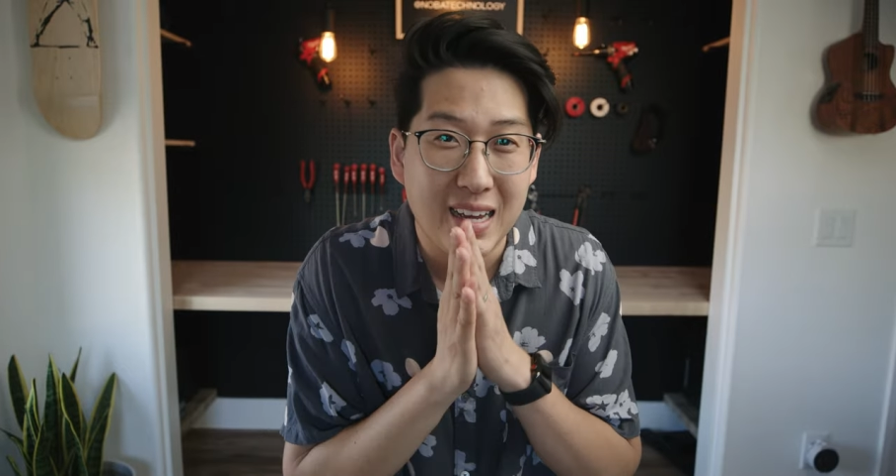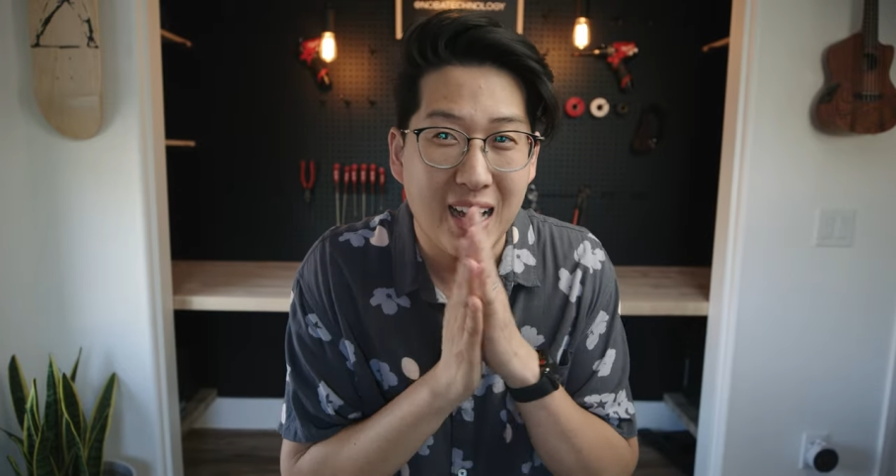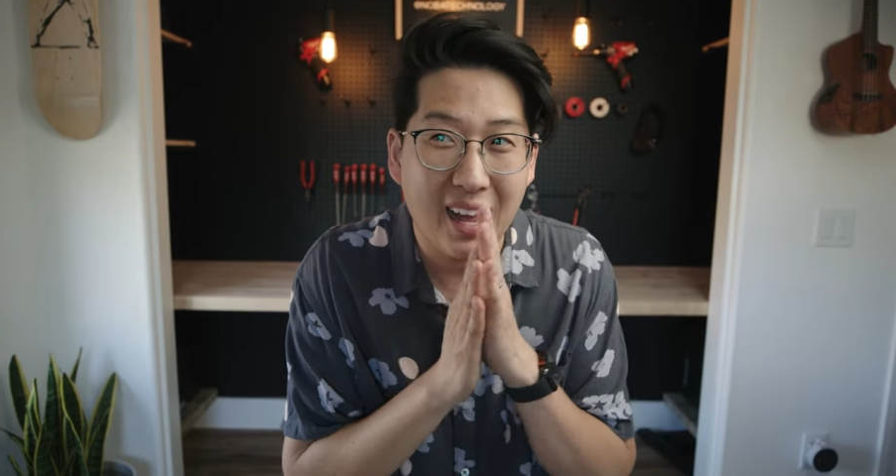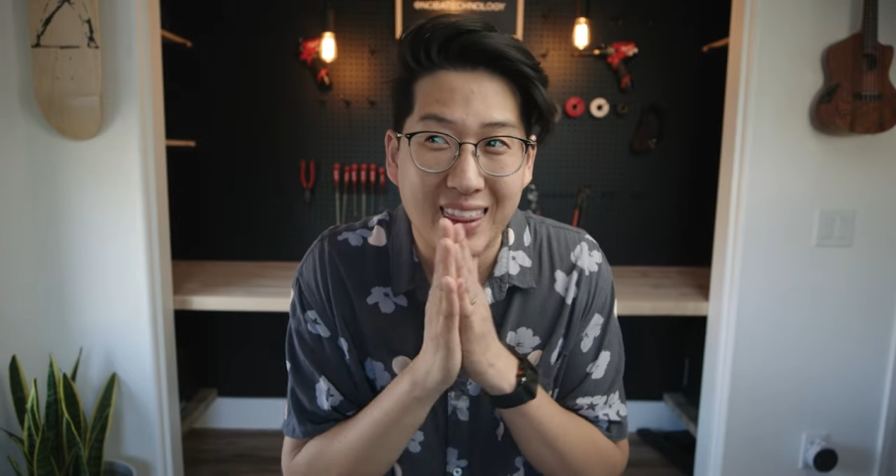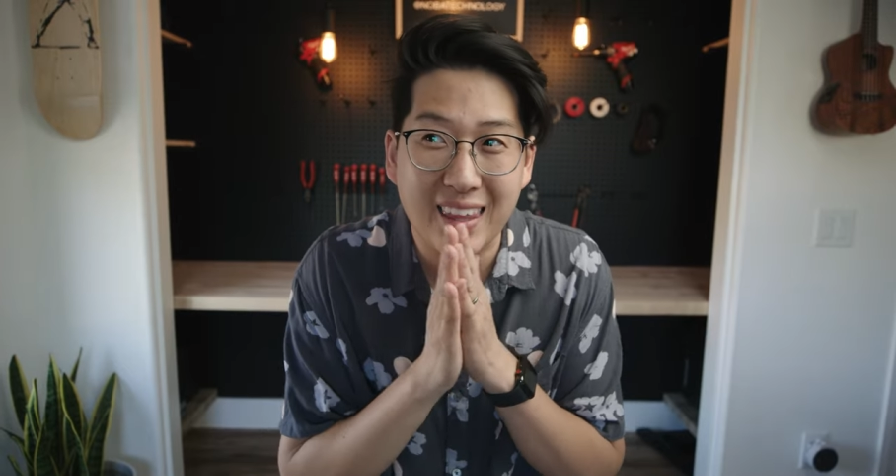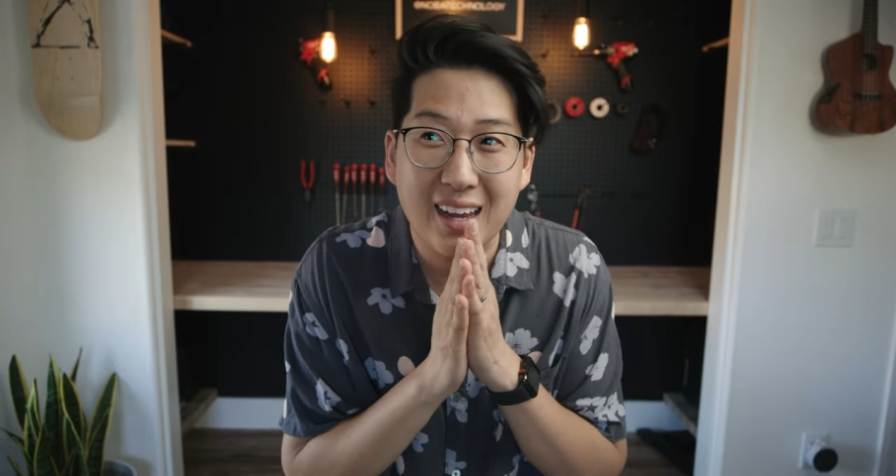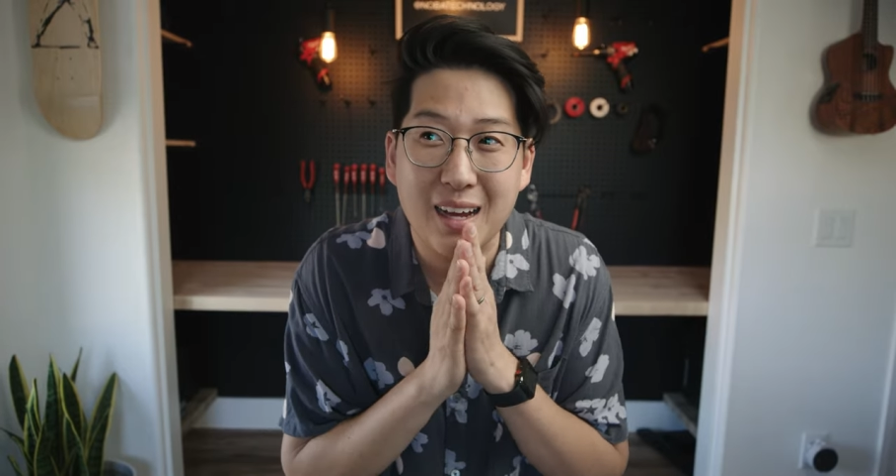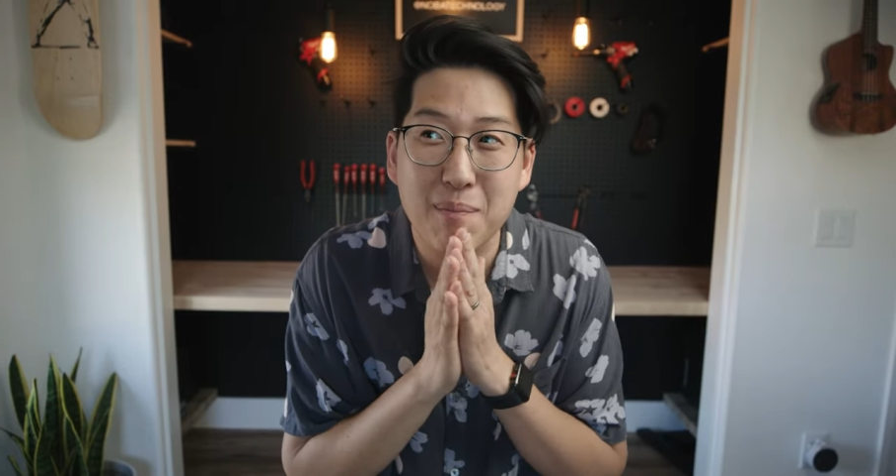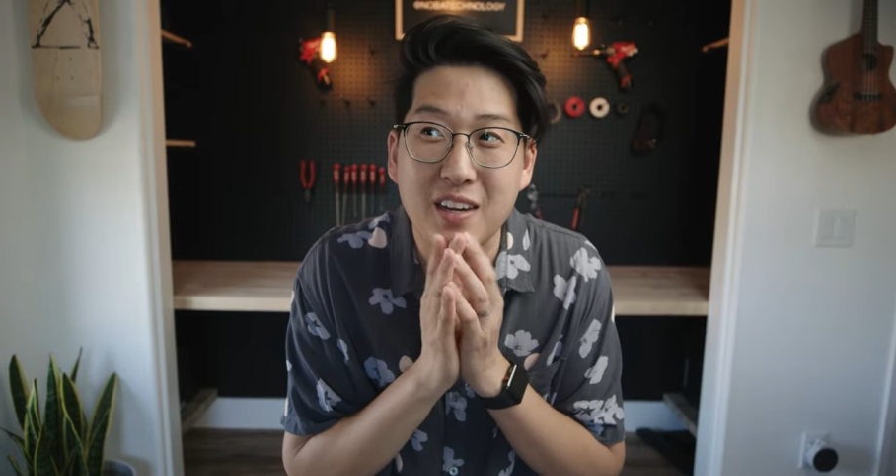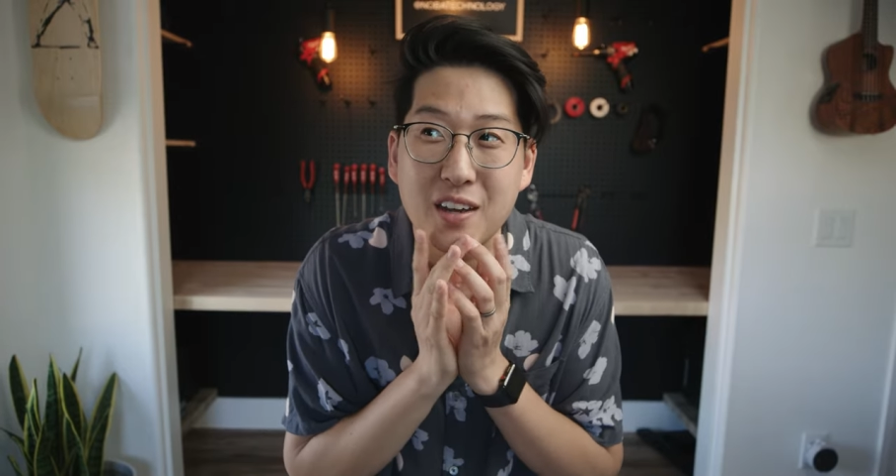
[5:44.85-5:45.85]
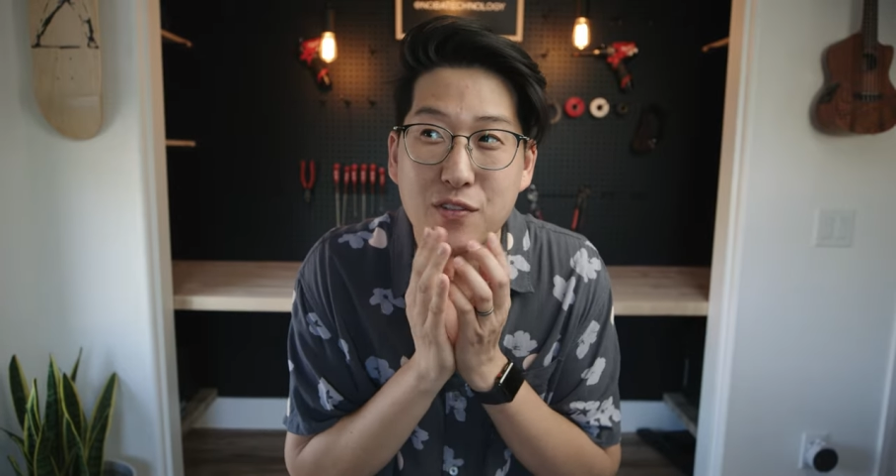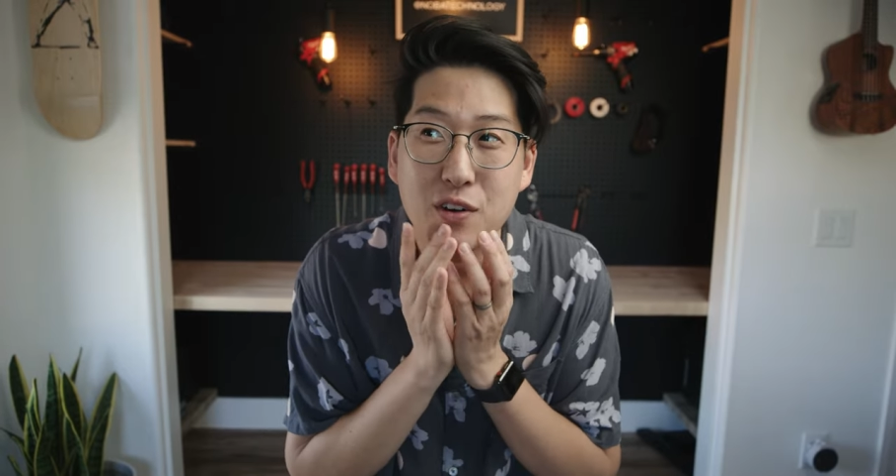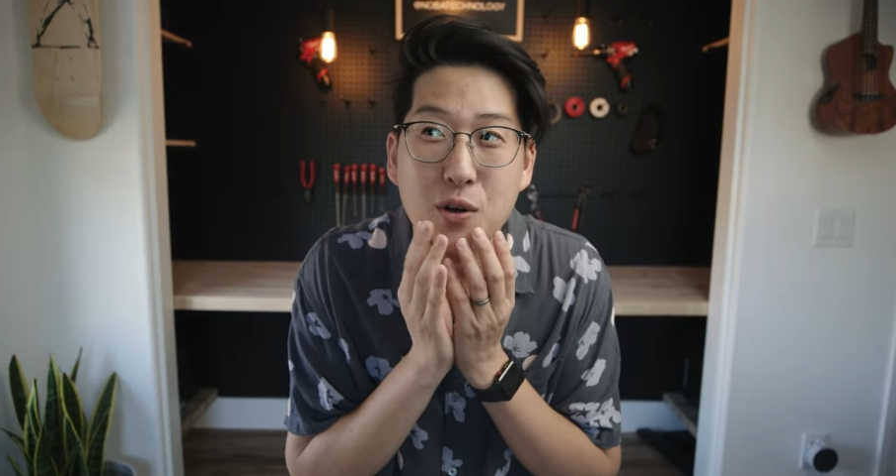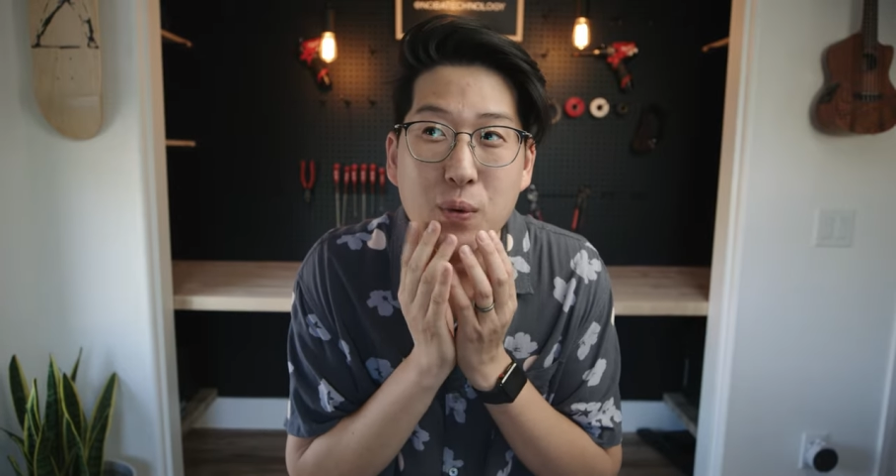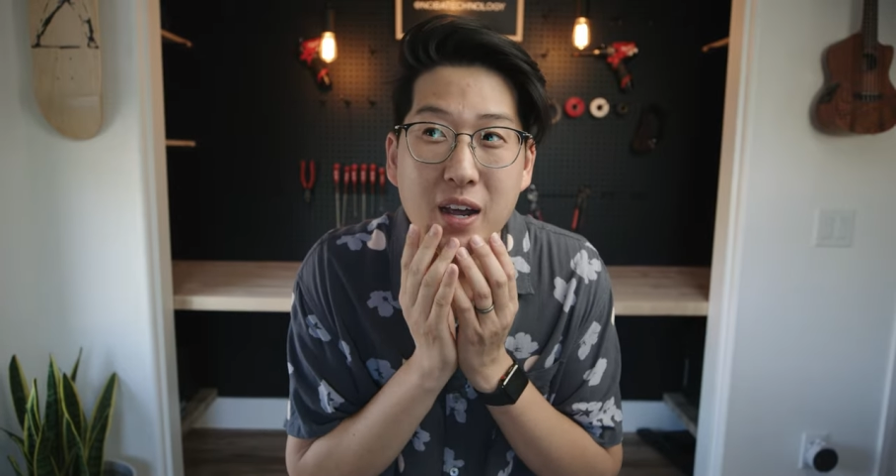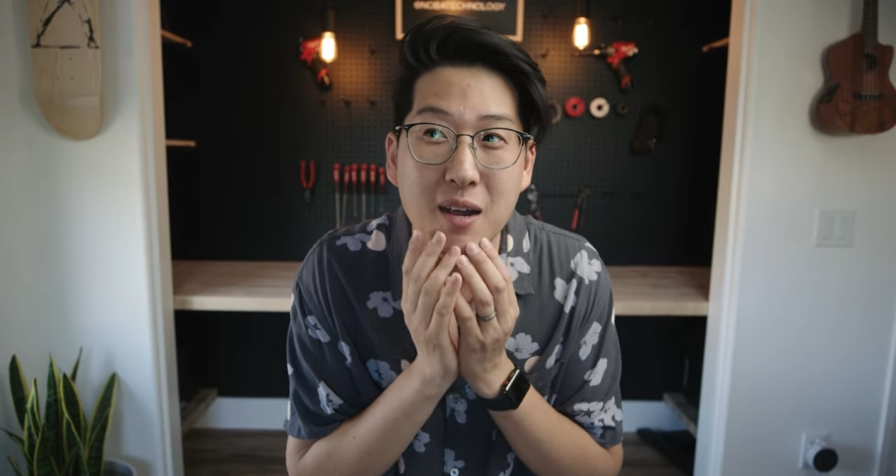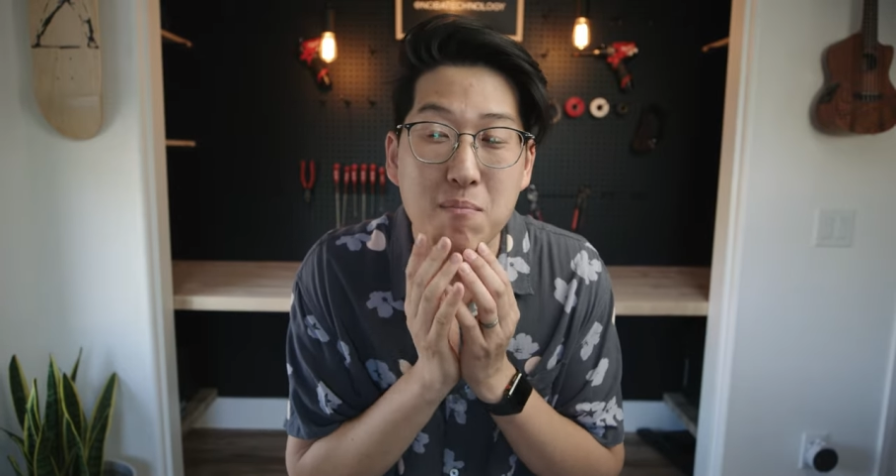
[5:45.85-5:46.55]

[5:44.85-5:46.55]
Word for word: I think I'm giving away